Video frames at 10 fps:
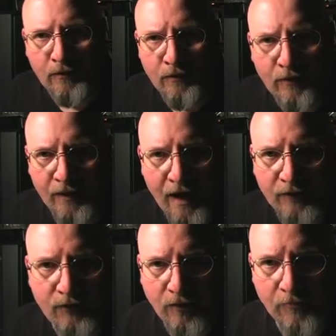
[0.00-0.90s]
the
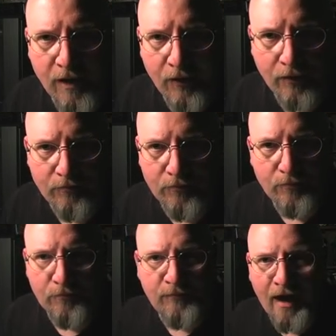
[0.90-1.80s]
national merit
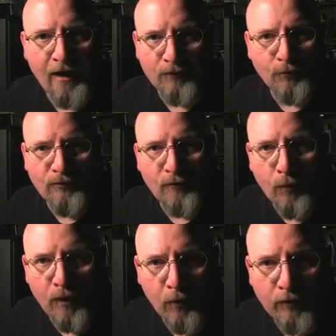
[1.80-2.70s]
test, whichever
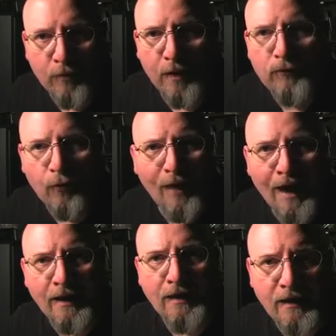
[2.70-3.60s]
one it was. But I was so
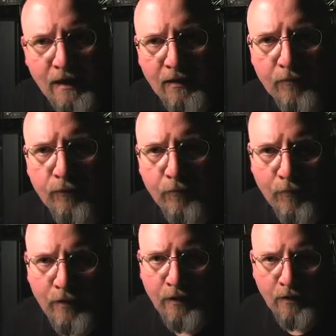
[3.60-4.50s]
alienated from
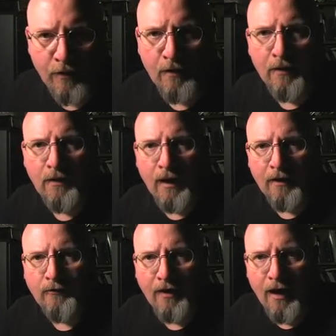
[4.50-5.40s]
the
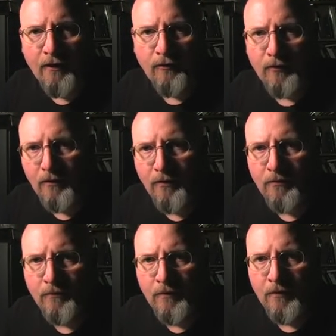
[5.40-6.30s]
educational
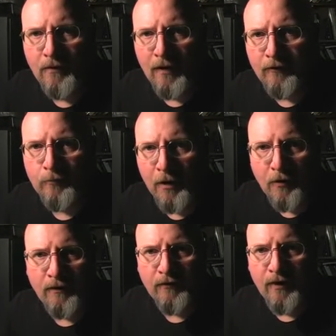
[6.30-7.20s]

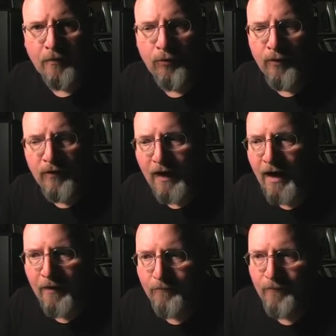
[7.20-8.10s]
experience at that point that
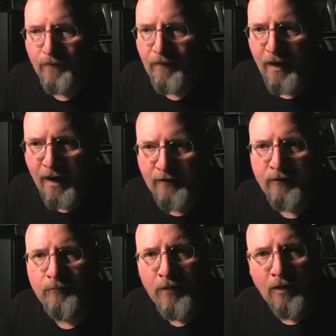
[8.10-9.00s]
I, I
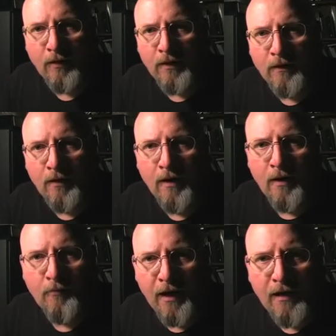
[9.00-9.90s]
just barely
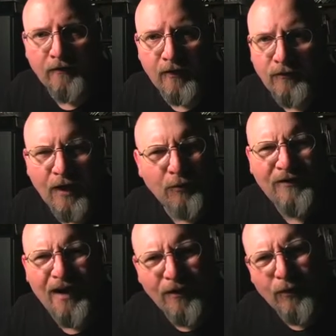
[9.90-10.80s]
paid attention. I would
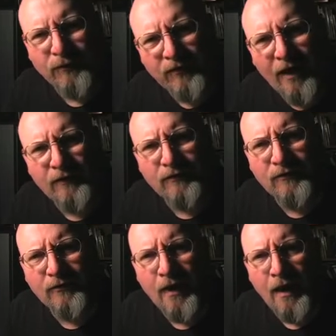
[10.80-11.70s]
take those
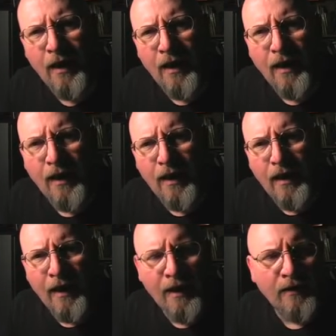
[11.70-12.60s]
tests,
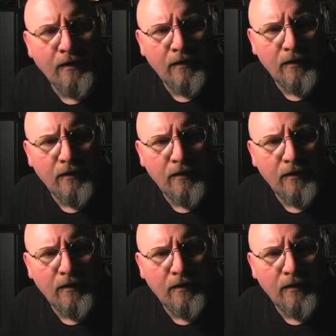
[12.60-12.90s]
and